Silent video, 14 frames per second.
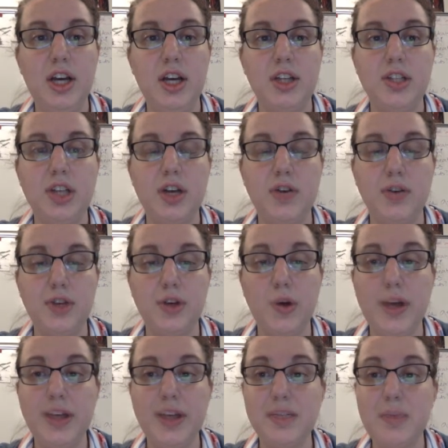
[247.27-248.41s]
So you're
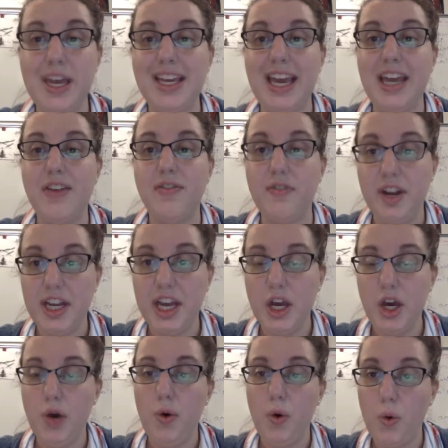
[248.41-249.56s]
going to make a
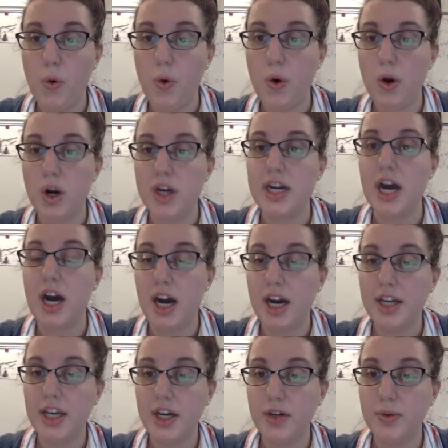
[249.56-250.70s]
video or an
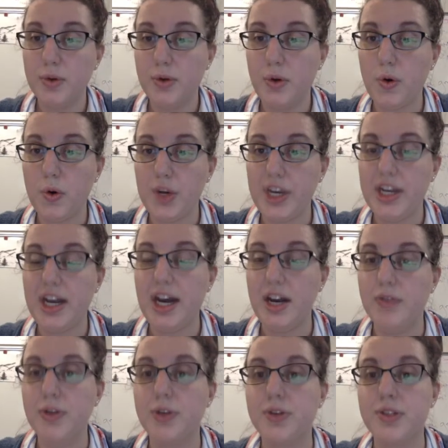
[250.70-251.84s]
audio recording of
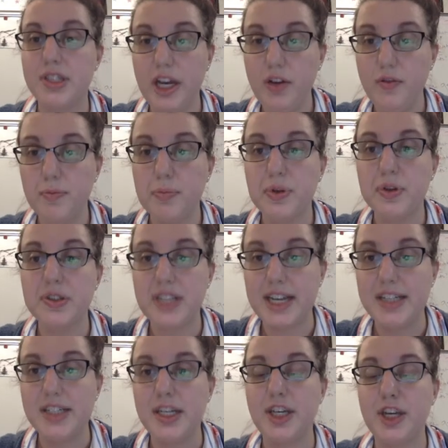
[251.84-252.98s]
yourself
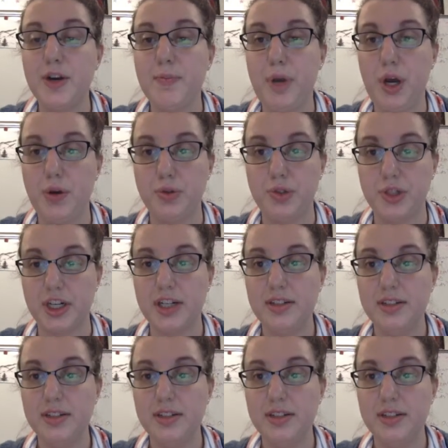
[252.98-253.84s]
presenting your poster.